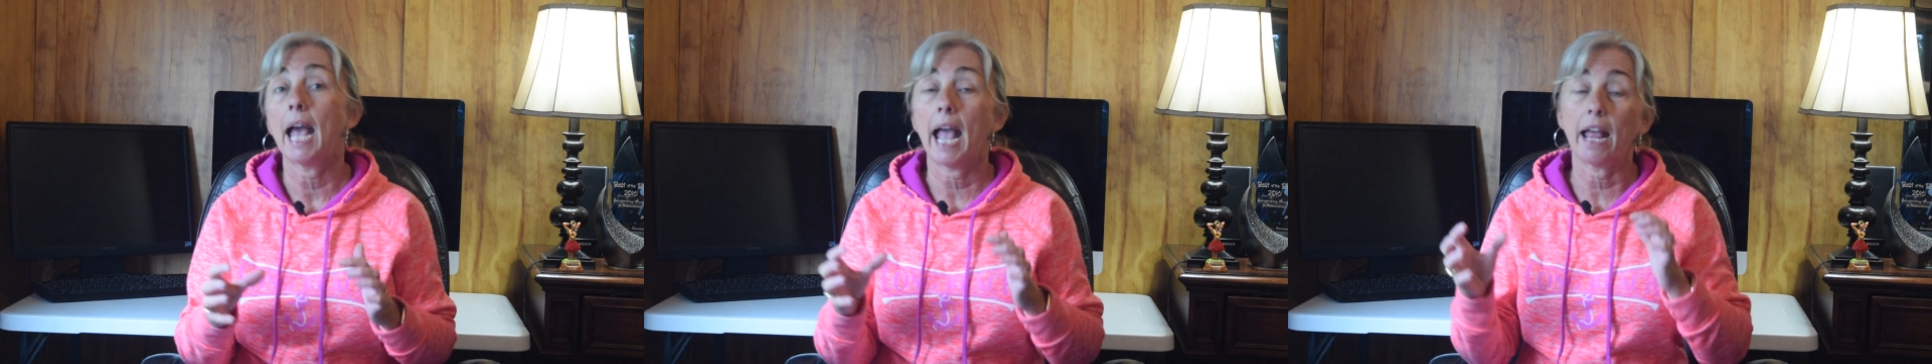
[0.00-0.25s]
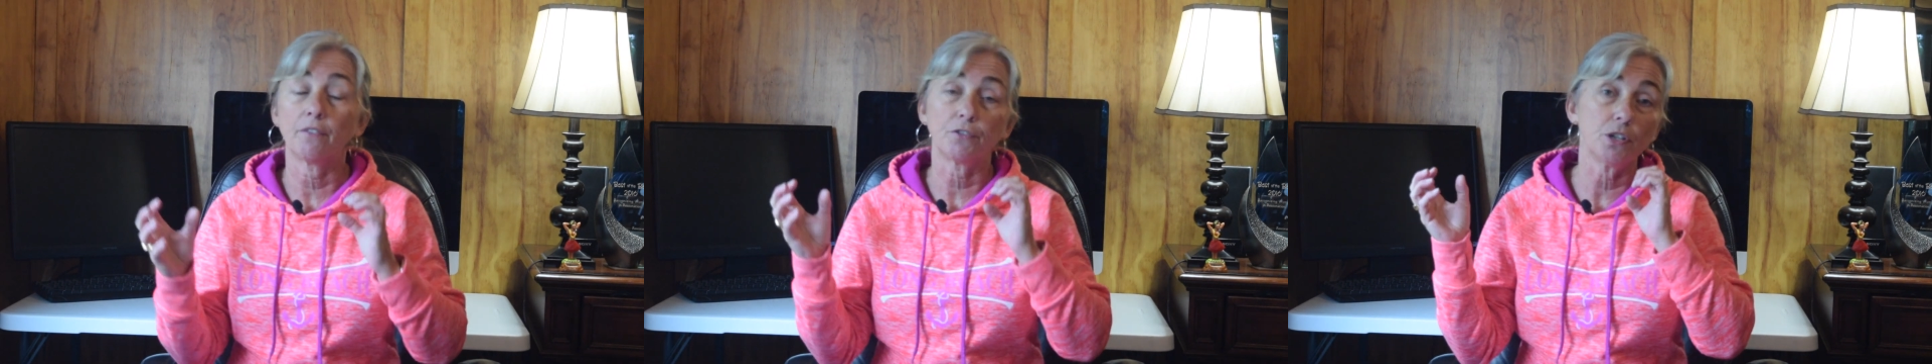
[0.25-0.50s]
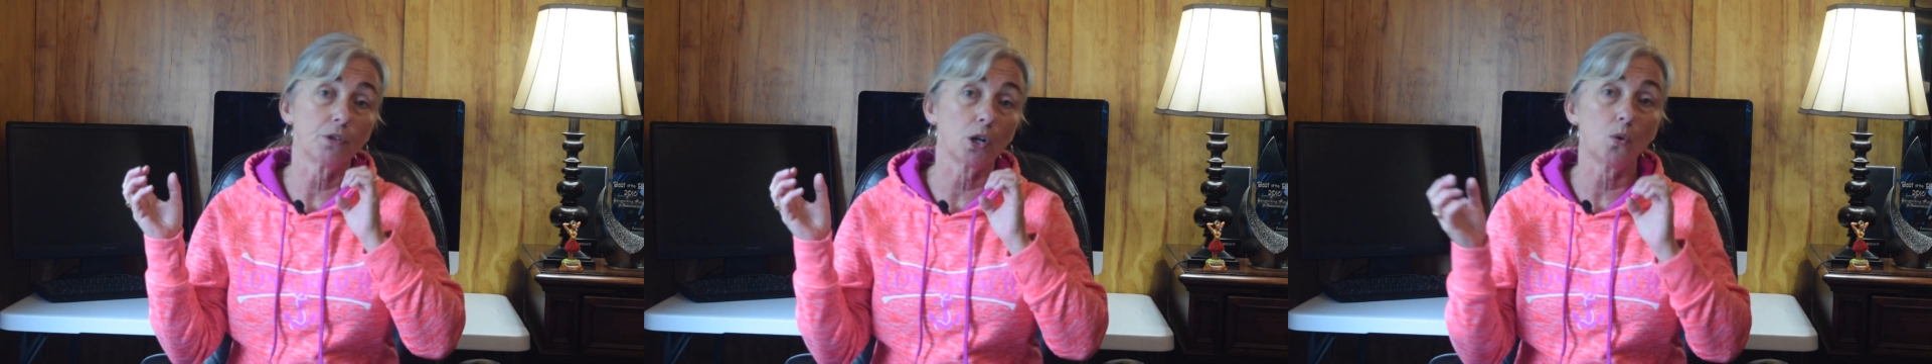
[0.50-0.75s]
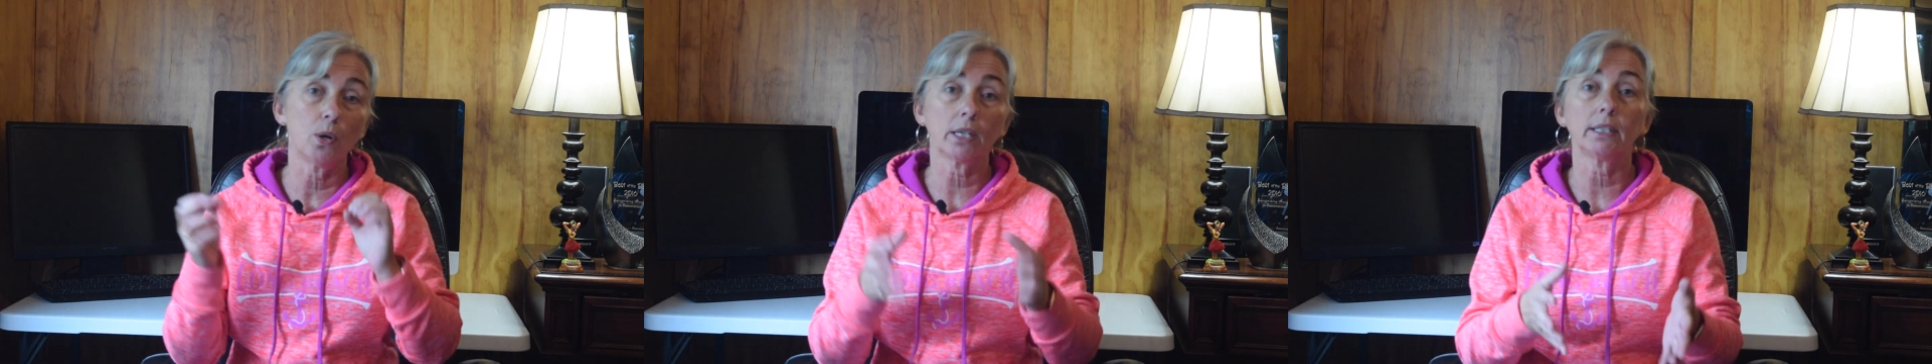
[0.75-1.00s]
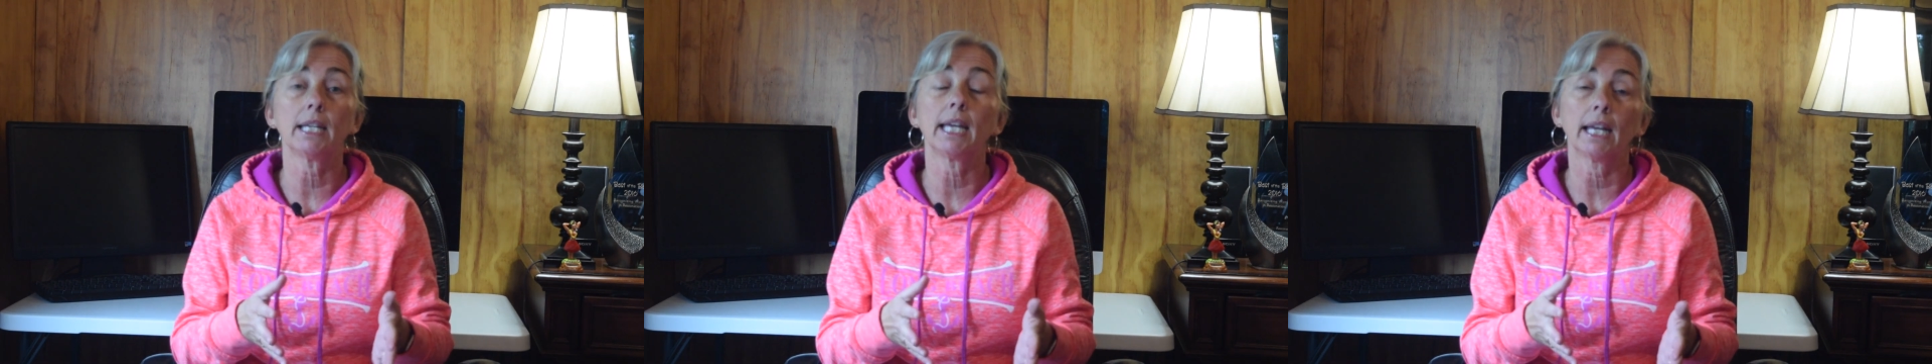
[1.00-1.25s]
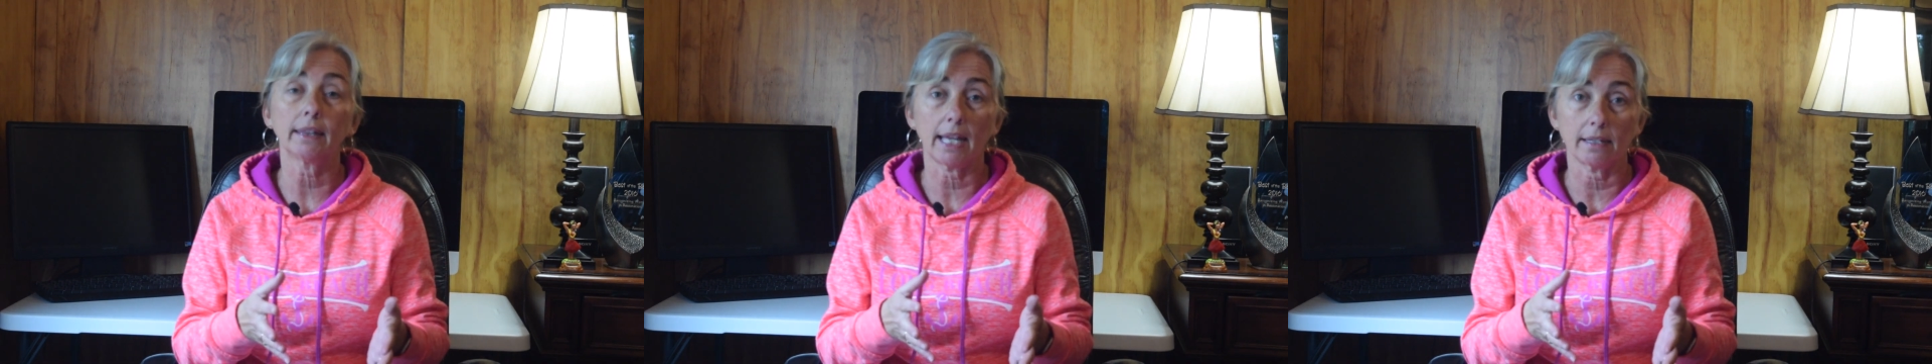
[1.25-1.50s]
and for you to quickly
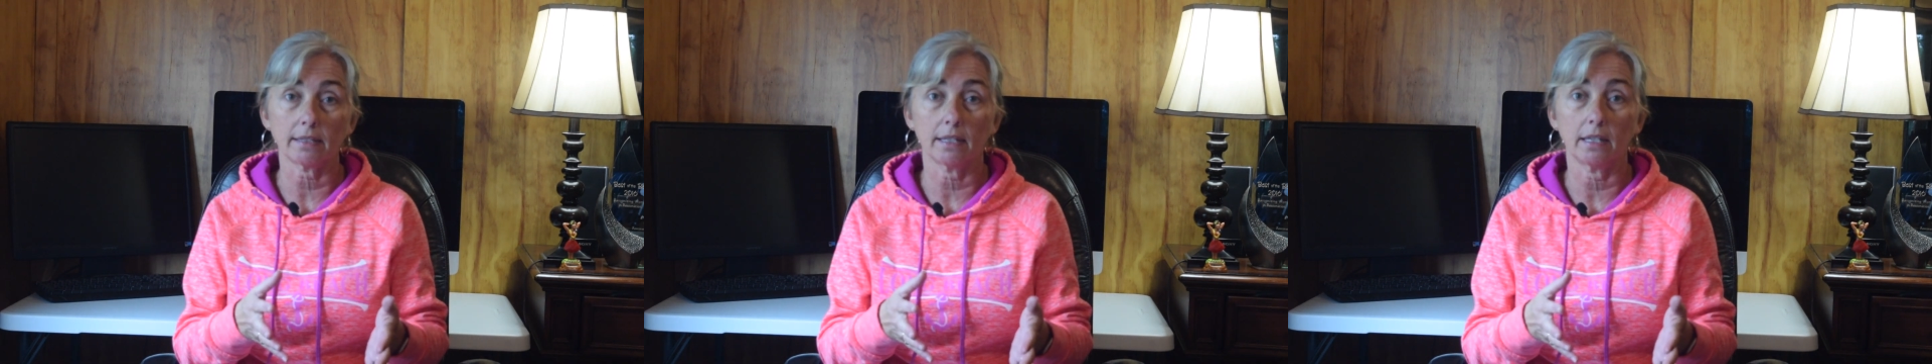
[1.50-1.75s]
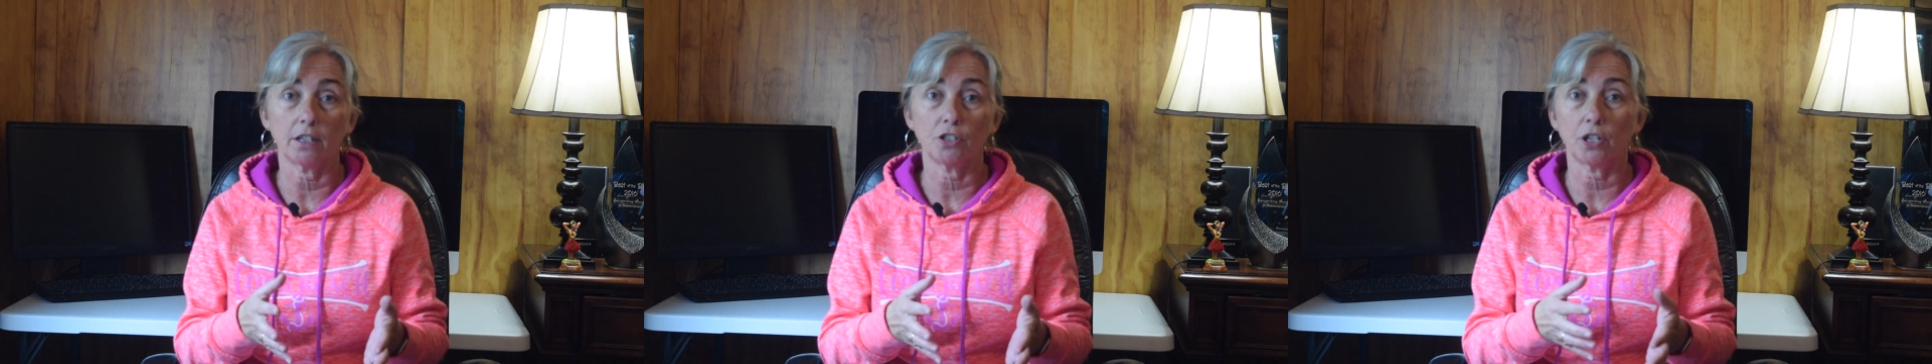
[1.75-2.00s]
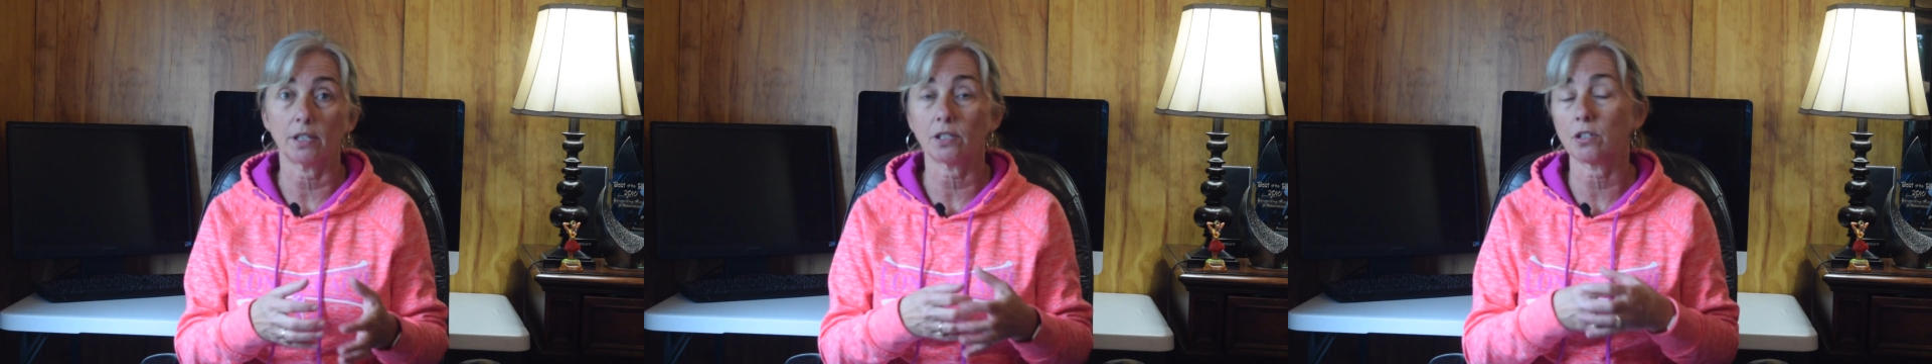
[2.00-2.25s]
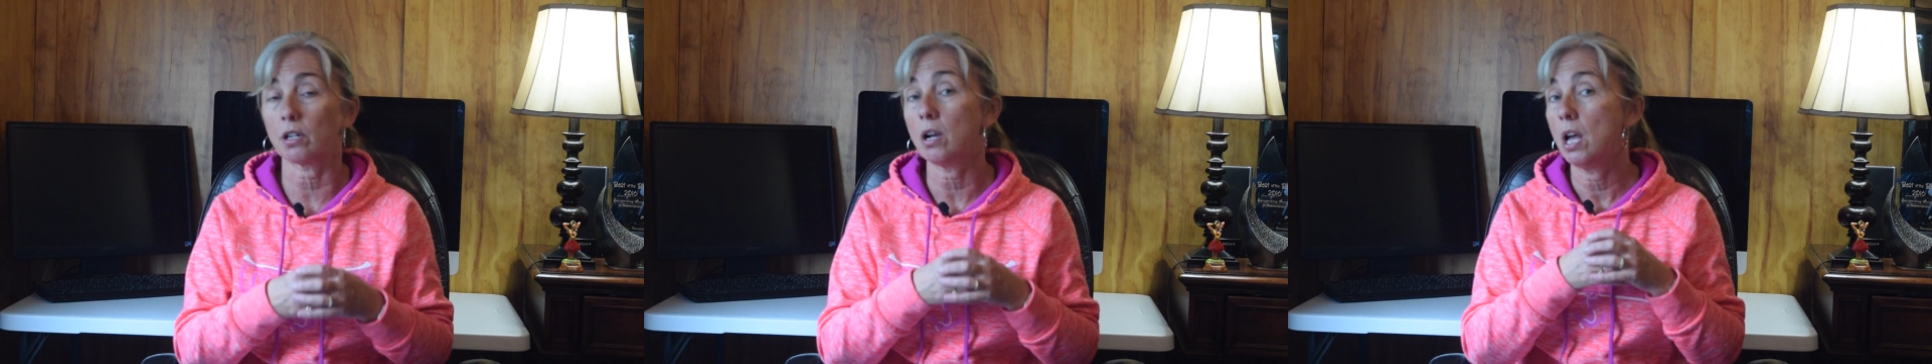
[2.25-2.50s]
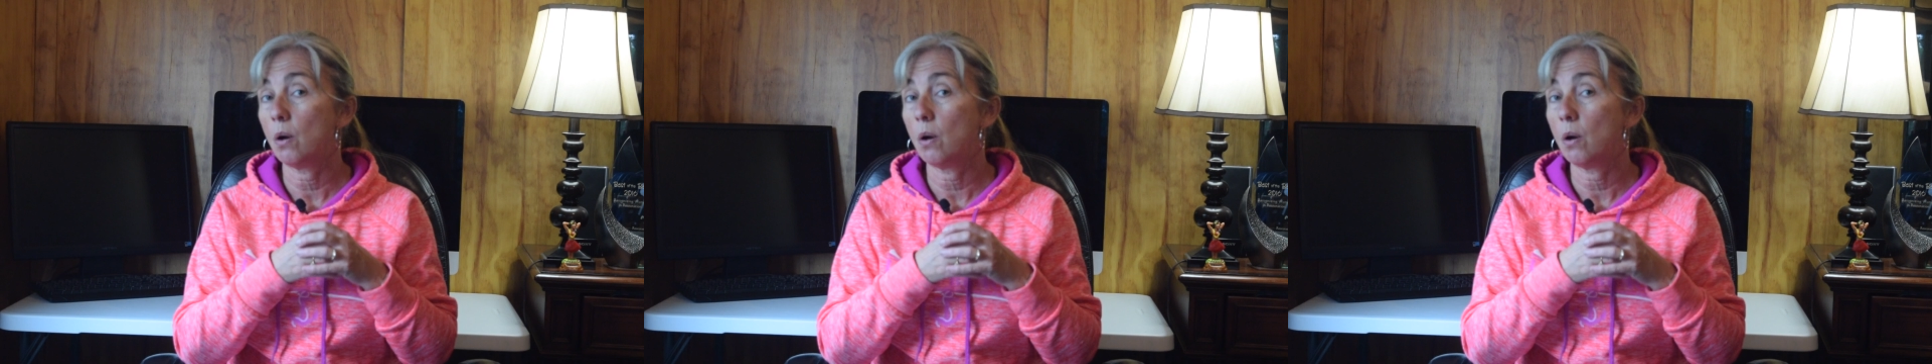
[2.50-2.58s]
get that to the adjuster